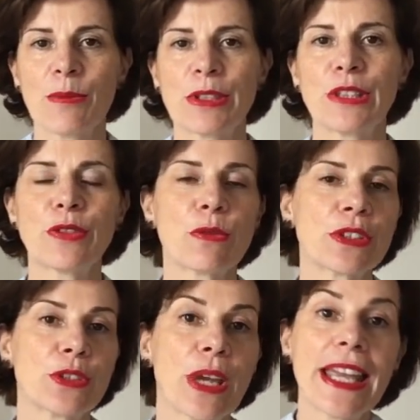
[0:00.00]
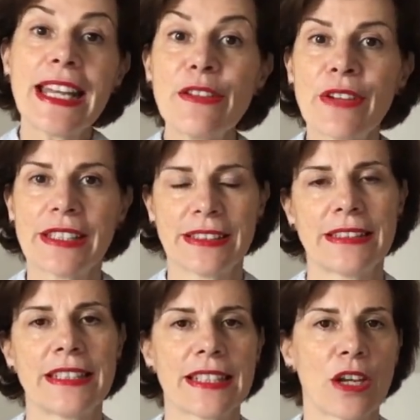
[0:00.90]
But if you want to
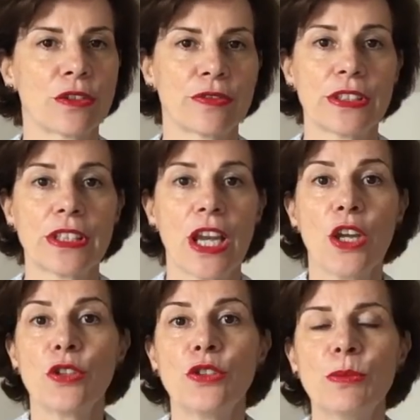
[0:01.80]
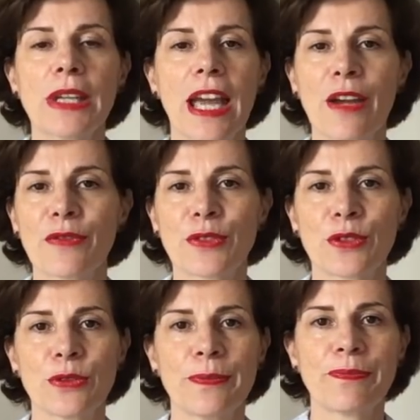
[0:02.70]
elevate this outfit, you may have
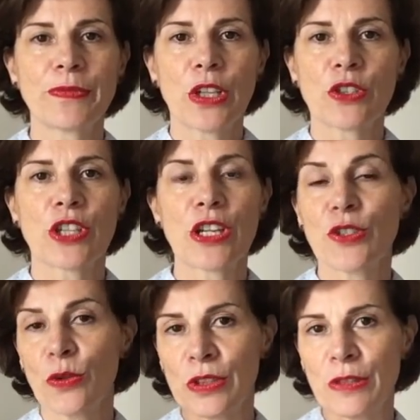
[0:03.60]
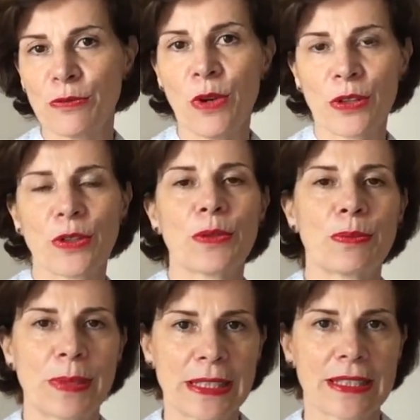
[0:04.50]
to change only one
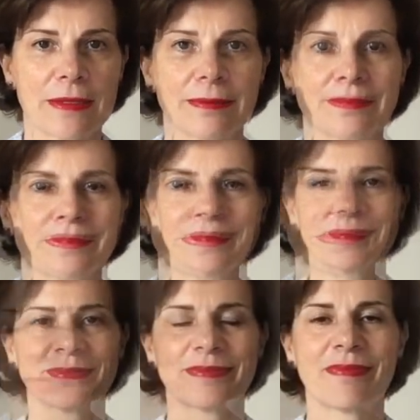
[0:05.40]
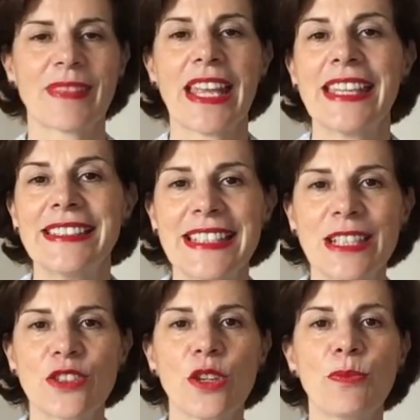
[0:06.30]
piece. In
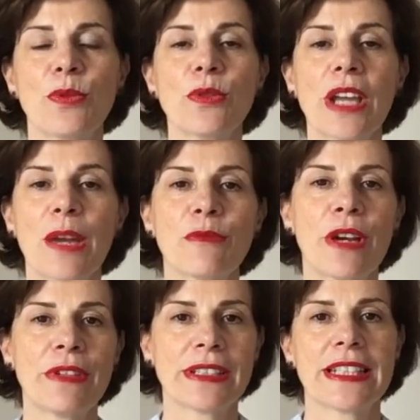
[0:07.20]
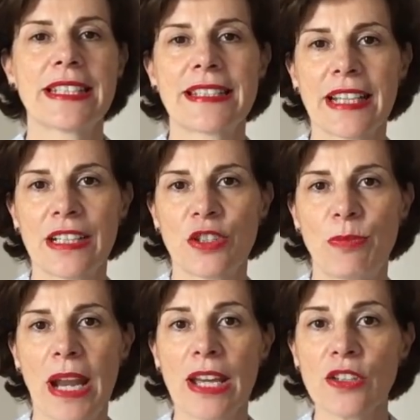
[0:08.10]
this example, I'm wearing this stylish
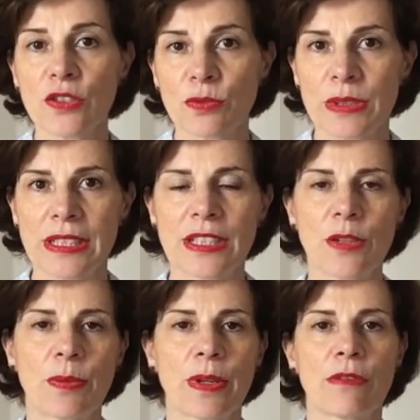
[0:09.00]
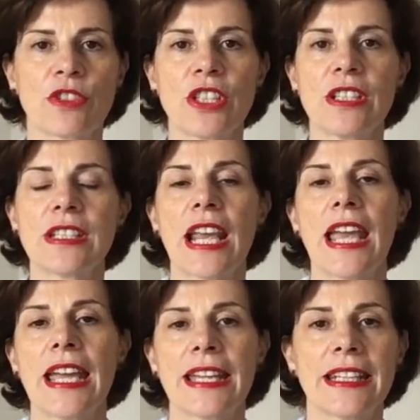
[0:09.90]
blouse with this pair of jeans,
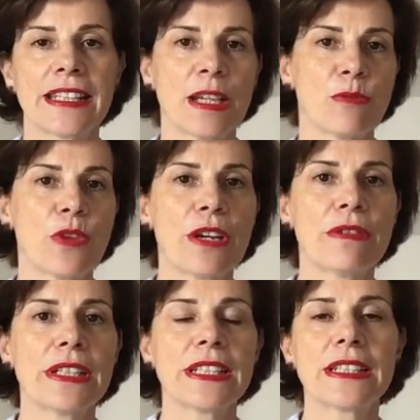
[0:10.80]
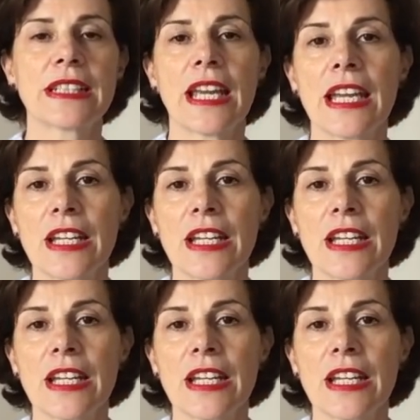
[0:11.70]
and I am wearing it